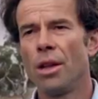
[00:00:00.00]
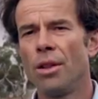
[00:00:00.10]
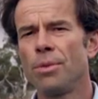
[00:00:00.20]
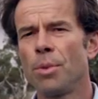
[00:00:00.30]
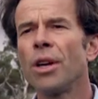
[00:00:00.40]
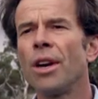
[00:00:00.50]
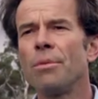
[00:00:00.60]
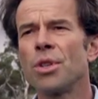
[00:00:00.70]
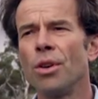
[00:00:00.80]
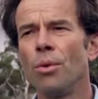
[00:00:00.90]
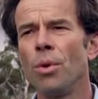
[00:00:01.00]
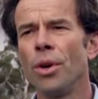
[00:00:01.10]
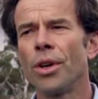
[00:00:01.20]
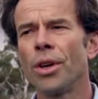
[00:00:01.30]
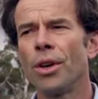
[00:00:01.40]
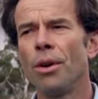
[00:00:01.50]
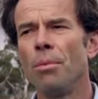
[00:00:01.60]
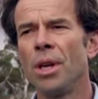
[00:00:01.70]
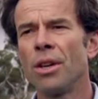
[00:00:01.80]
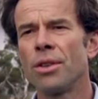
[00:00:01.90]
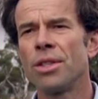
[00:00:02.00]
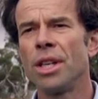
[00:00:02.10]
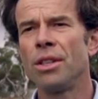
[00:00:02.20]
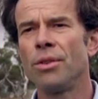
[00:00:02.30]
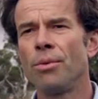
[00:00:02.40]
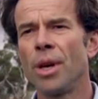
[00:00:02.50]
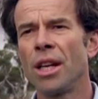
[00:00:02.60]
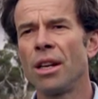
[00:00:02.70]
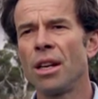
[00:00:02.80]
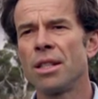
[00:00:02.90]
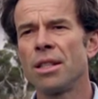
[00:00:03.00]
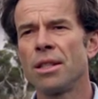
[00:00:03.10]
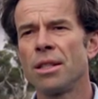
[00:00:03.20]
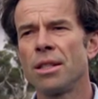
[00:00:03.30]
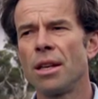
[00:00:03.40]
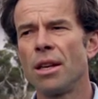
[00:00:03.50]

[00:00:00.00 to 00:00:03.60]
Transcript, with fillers: This program is going to work because it recognises